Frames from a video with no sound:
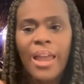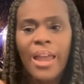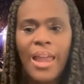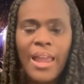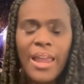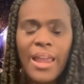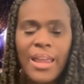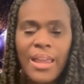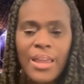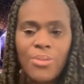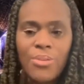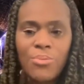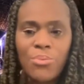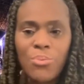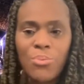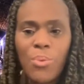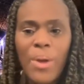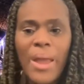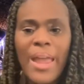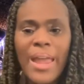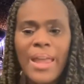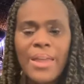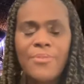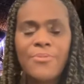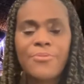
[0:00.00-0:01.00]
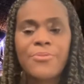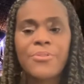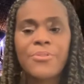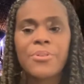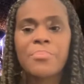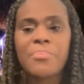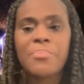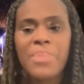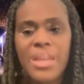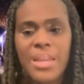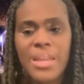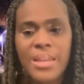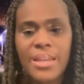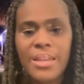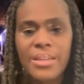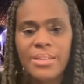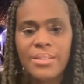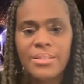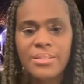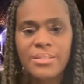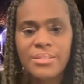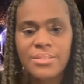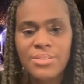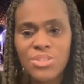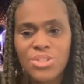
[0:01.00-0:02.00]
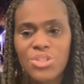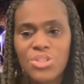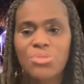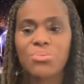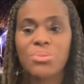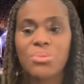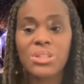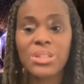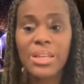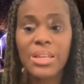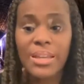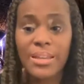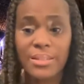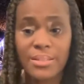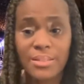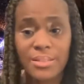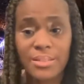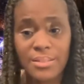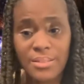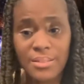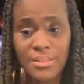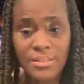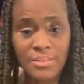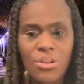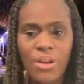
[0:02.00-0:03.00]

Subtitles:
a way for me to release.